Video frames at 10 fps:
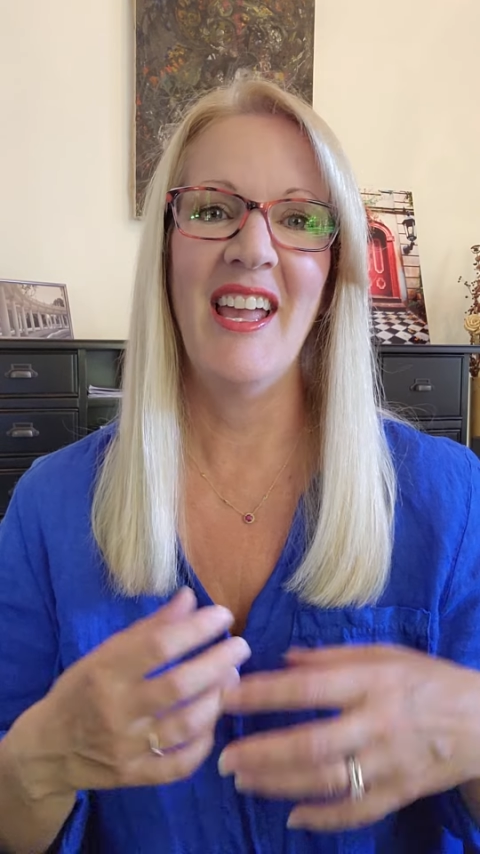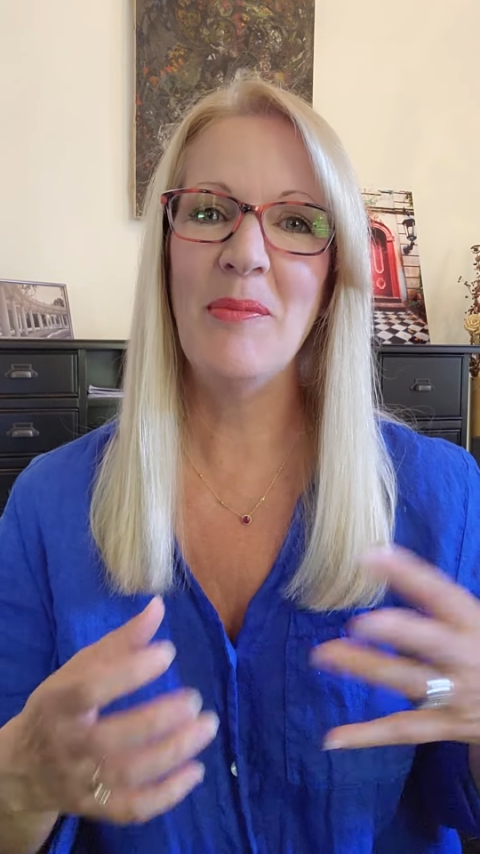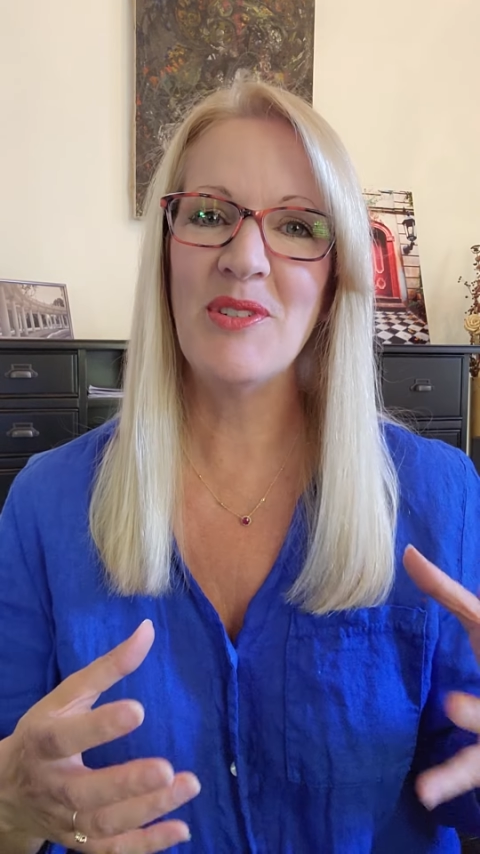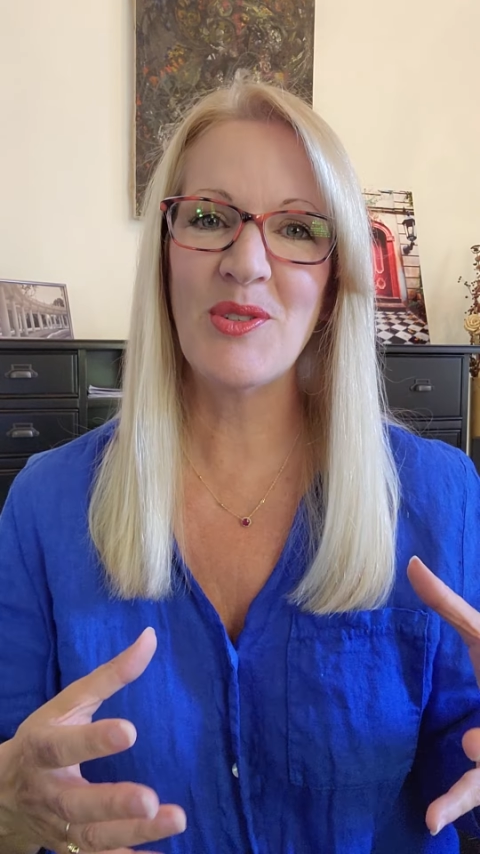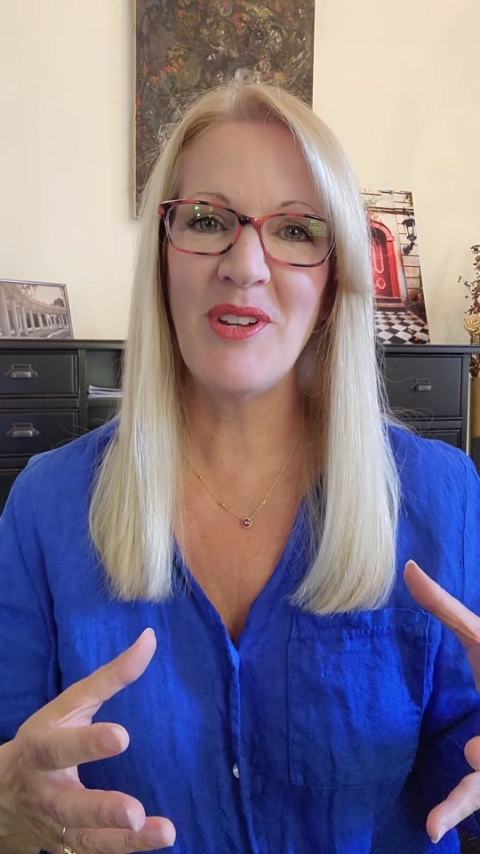
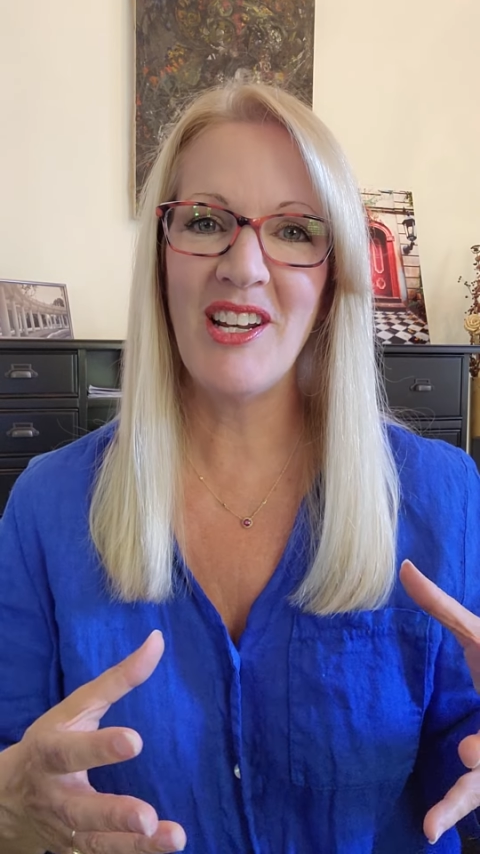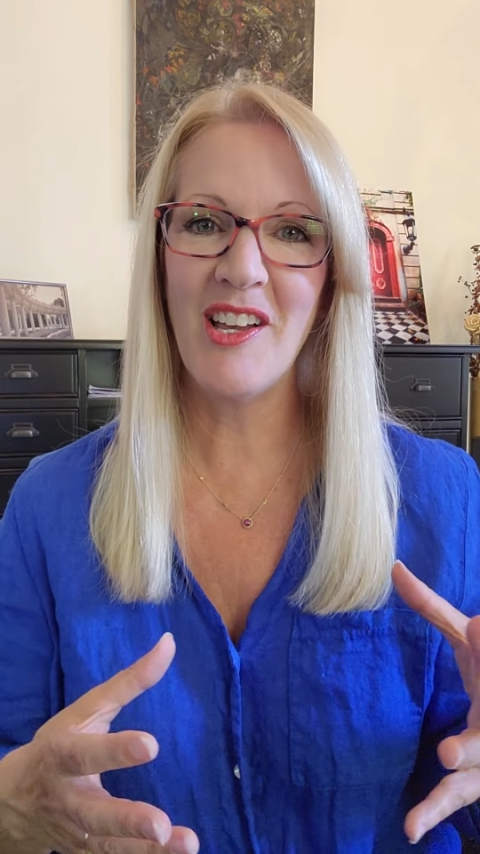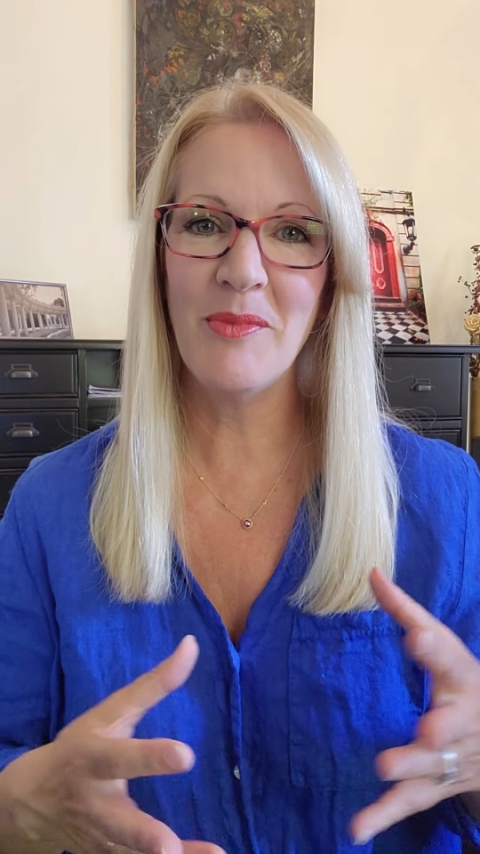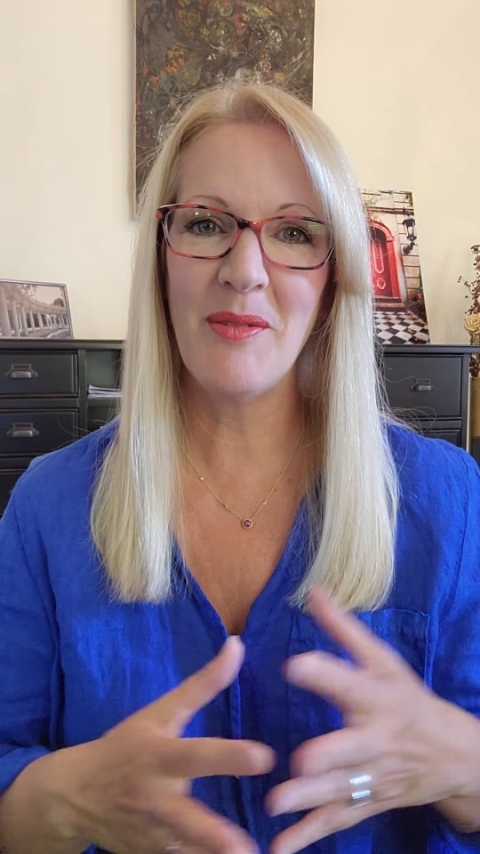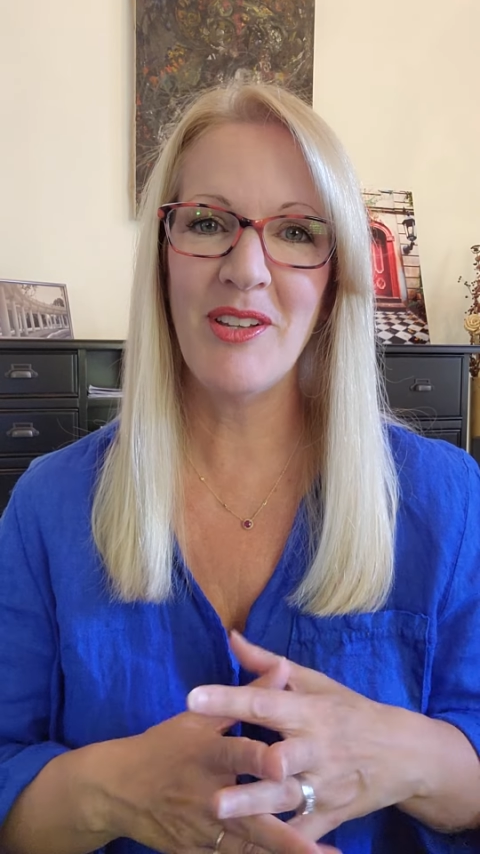And between
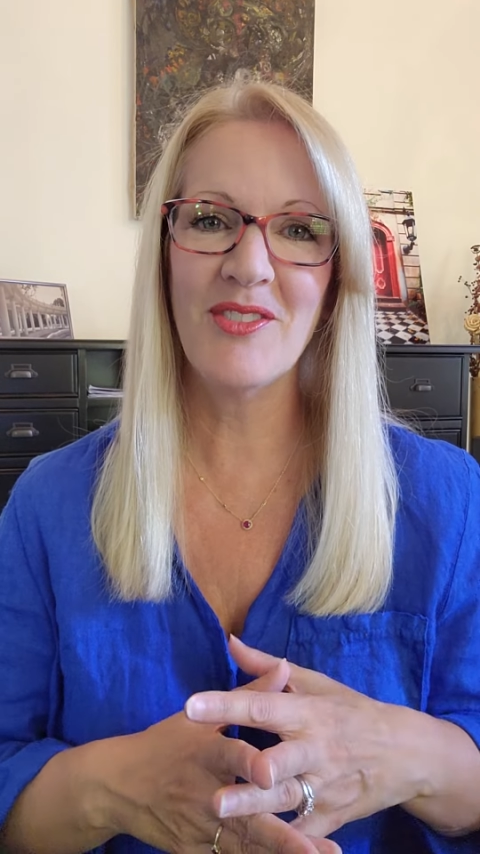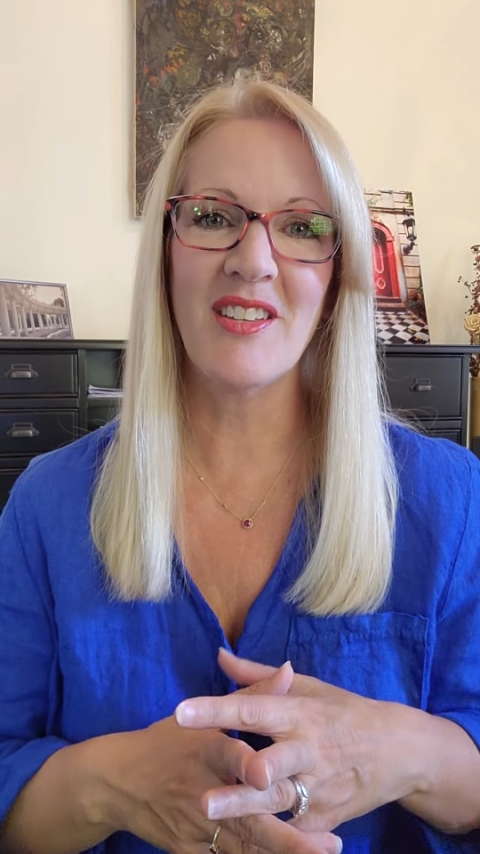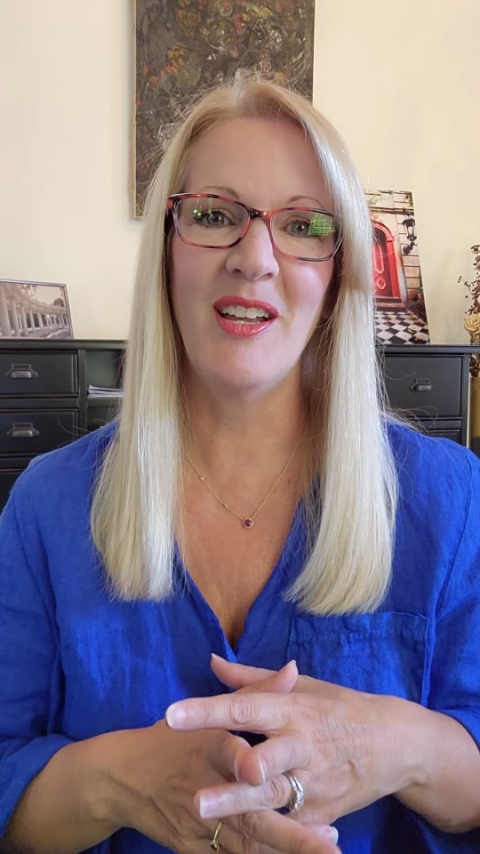all my meals,